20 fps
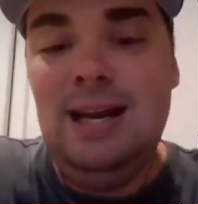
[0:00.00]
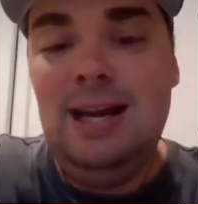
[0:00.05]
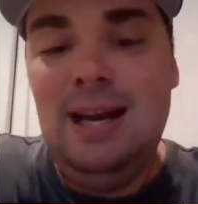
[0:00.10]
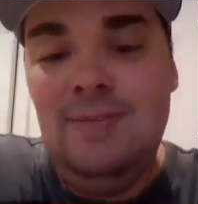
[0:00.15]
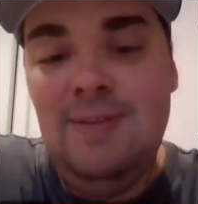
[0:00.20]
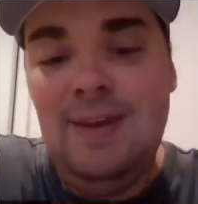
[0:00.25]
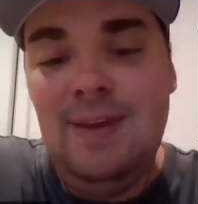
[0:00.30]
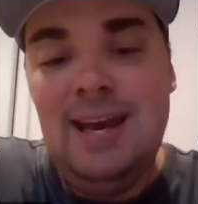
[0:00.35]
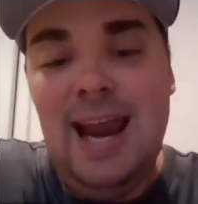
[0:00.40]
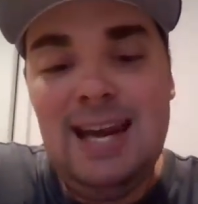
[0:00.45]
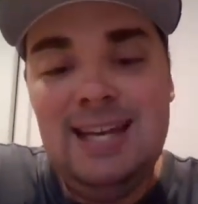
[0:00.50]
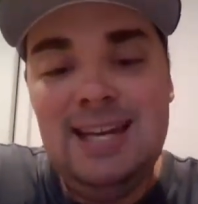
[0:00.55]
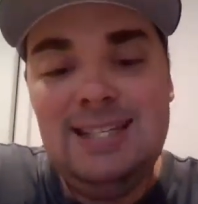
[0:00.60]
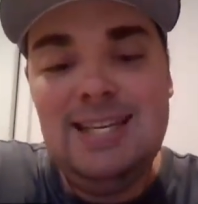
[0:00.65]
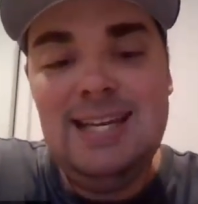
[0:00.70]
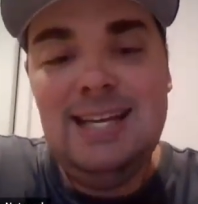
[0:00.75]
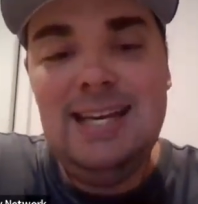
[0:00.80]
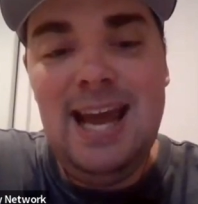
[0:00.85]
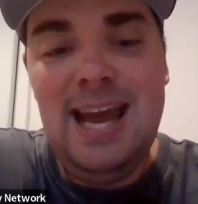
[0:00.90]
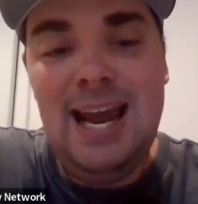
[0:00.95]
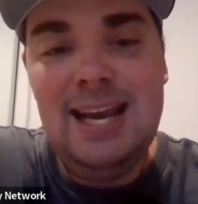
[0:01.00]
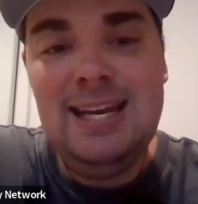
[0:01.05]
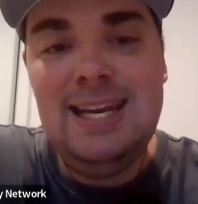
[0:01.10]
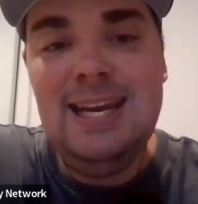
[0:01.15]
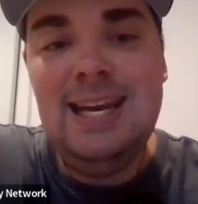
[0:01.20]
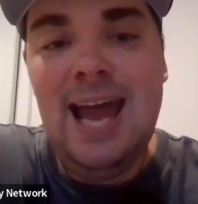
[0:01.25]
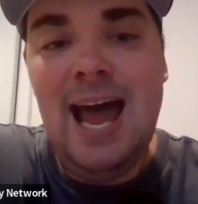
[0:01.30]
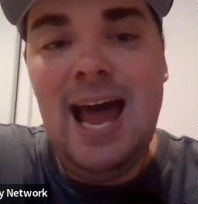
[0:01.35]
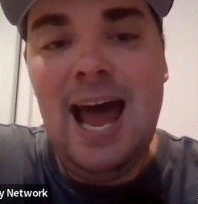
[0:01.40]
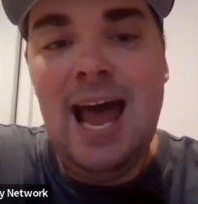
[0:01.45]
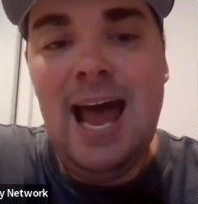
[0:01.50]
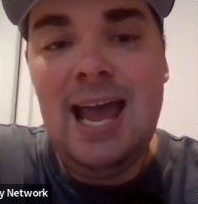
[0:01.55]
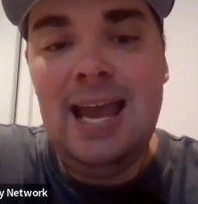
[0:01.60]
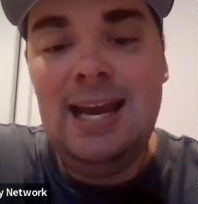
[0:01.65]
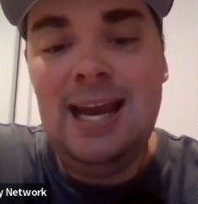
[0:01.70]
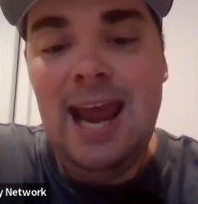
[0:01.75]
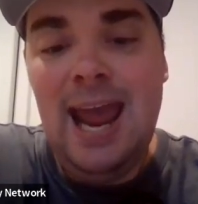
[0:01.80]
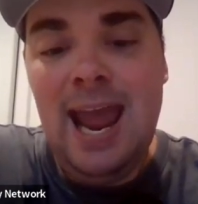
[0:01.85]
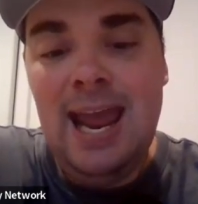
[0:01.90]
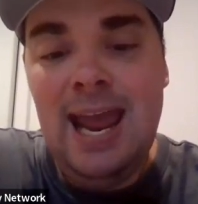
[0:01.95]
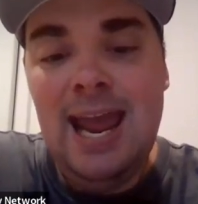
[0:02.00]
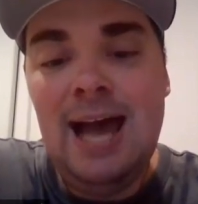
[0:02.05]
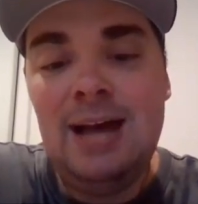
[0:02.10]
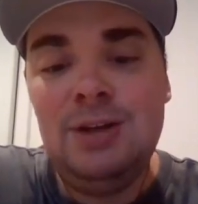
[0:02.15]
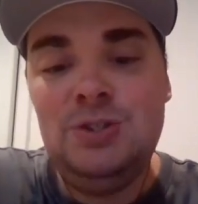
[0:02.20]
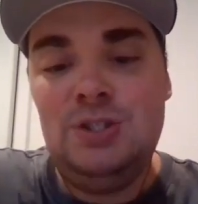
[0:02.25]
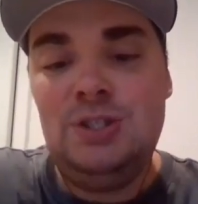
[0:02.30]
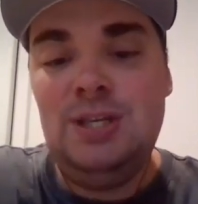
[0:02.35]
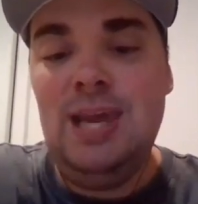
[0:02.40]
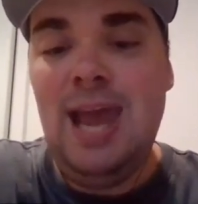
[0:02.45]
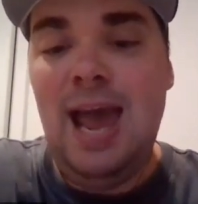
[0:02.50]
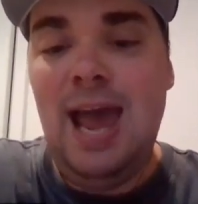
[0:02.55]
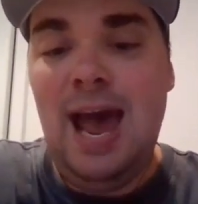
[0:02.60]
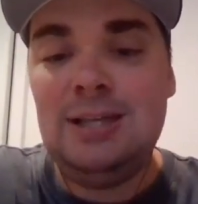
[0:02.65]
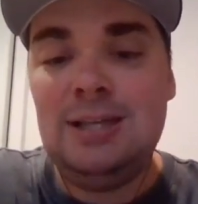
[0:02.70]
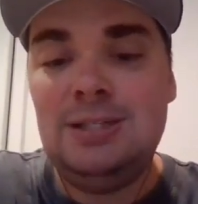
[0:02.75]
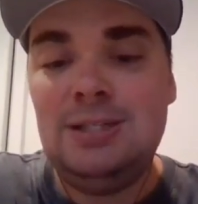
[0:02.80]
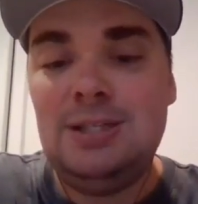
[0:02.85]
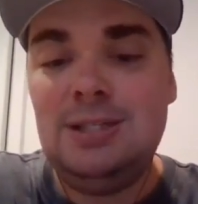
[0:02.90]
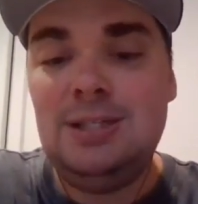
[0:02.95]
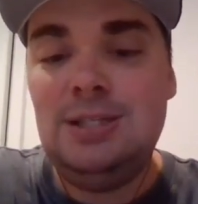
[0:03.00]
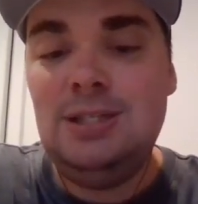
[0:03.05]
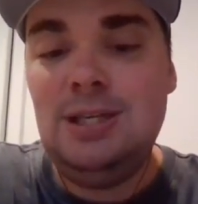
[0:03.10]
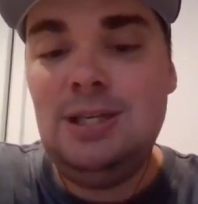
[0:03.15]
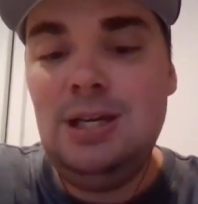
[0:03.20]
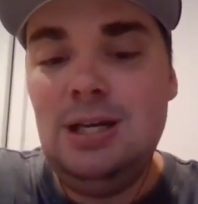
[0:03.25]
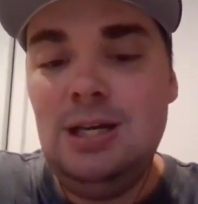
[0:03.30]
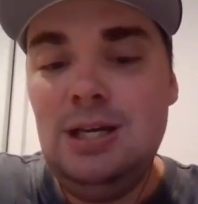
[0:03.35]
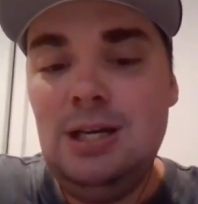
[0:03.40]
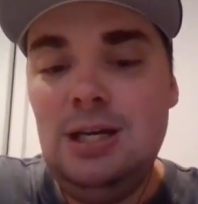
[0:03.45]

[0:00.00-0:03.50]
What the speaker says: in the 1999 ALCS.